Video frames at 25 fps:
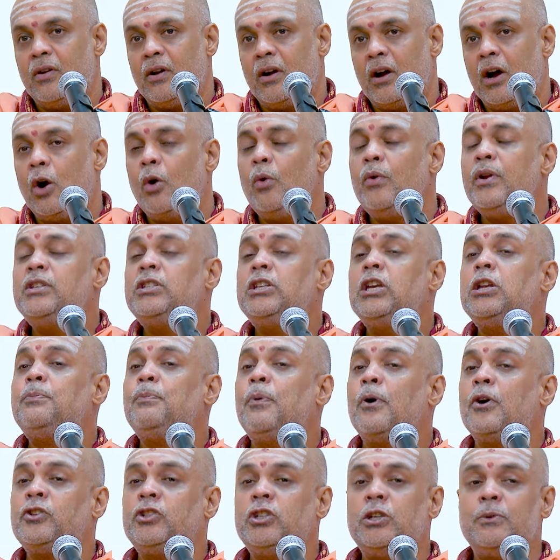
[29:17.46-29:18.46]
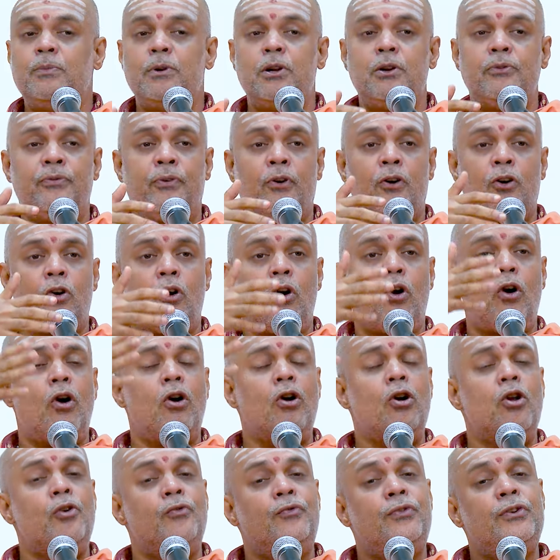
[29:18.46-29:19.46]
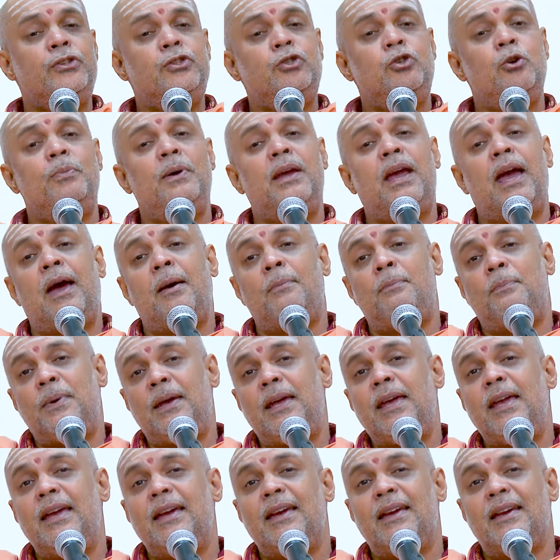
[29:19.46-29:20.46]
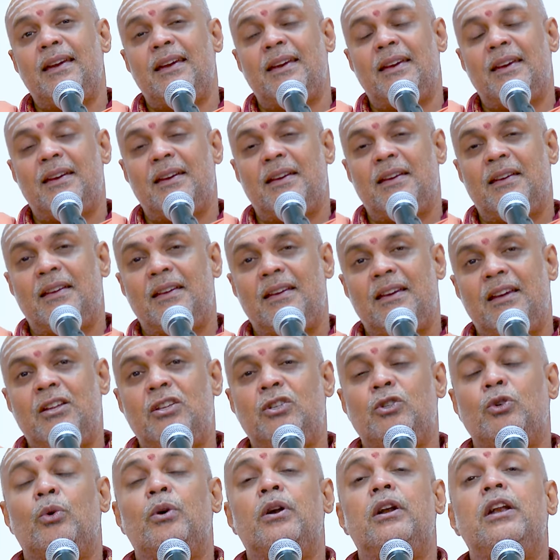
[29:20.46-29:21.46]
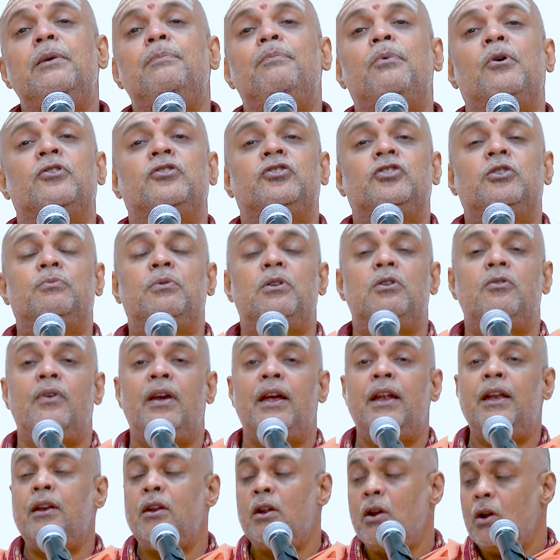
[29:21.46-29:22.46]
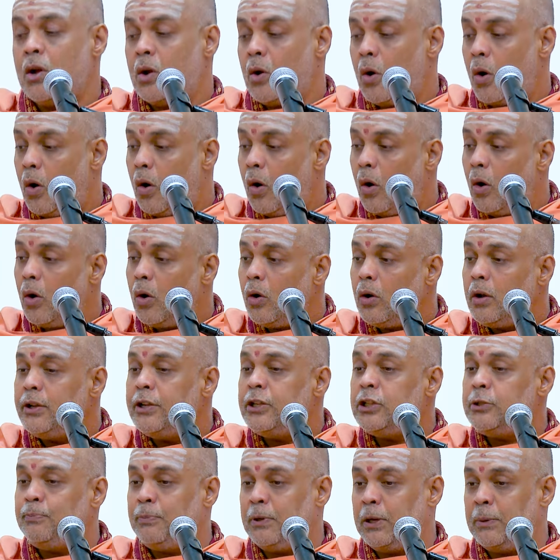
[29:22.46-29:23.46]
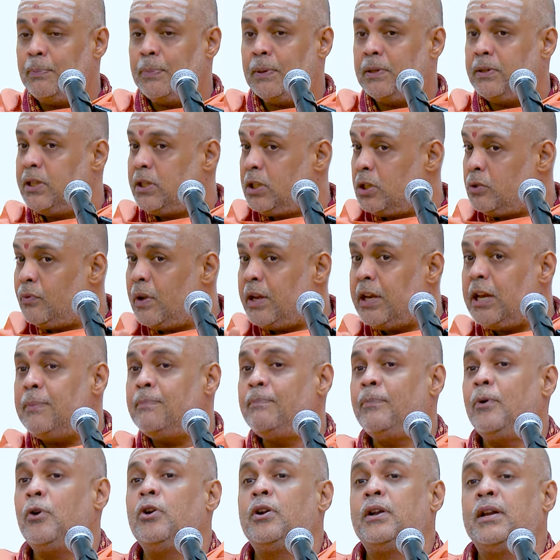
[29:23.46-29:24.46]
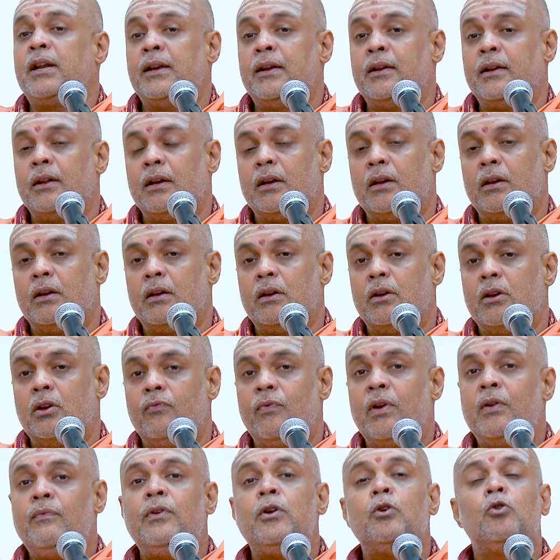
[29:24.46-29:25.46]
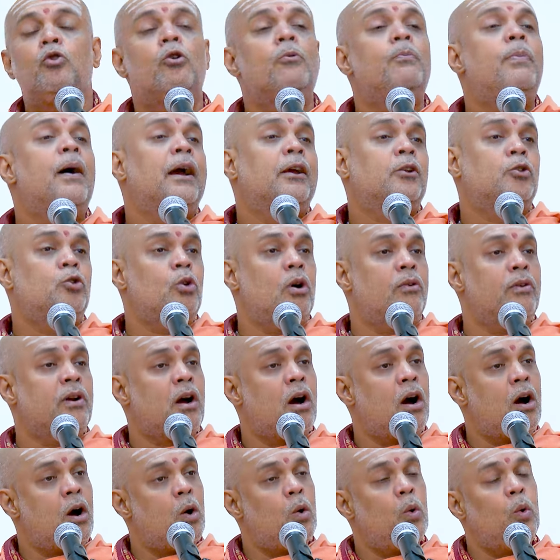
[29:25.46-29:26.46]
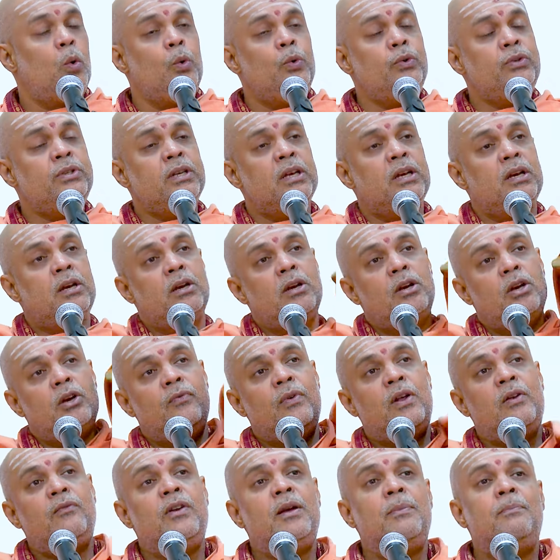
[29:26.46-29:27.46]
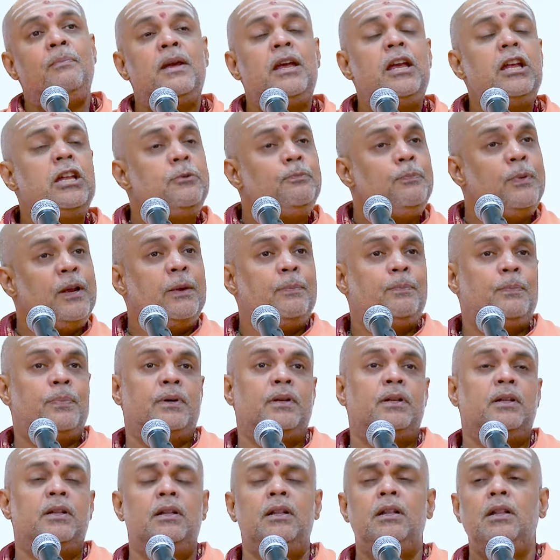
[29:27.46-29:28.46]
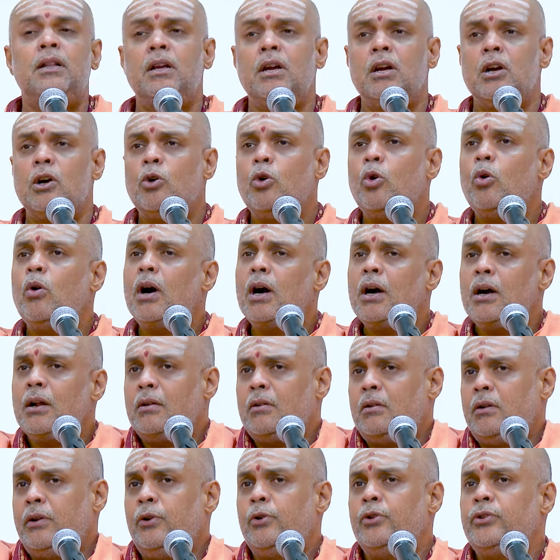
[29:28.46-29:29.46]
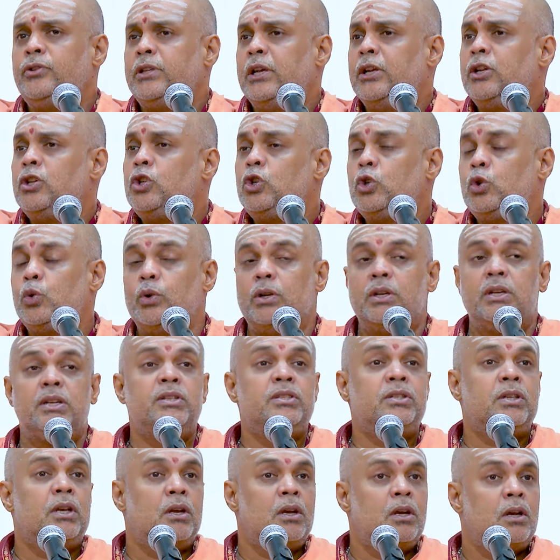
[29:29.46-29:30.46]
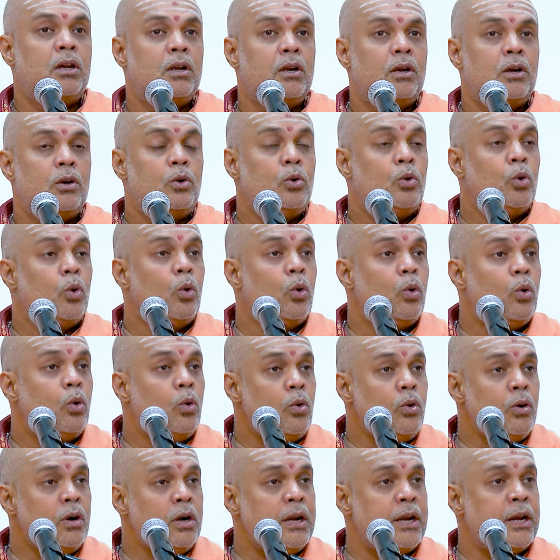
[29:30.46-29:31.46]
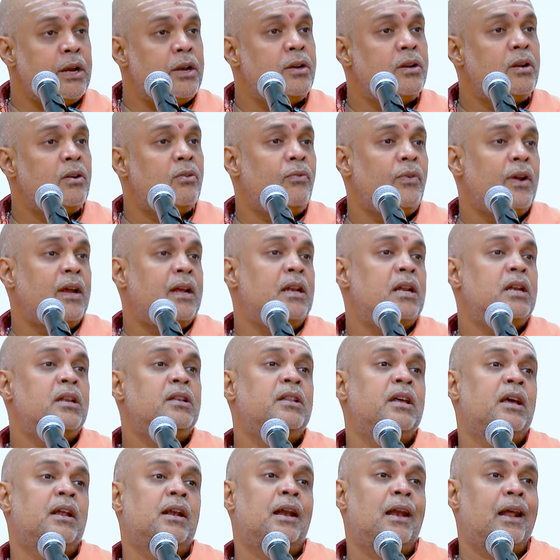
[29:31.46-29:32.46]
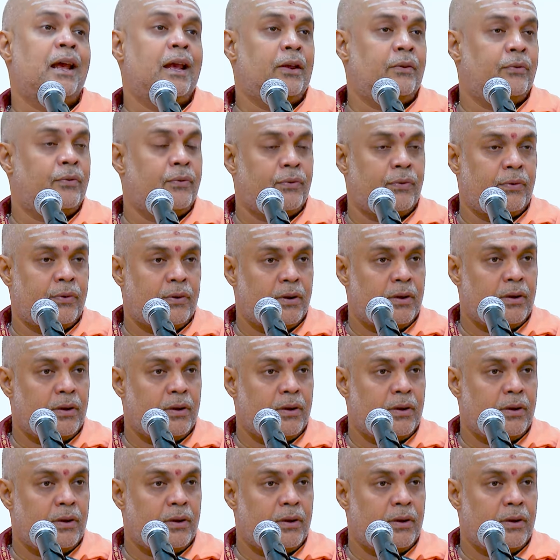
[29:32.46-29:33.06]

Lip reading: How is it possible for all of us to be happy? It is only possible when all these people, this is very important, when we go back to our house, when we meet people who are sensuous, don't intervene in their life.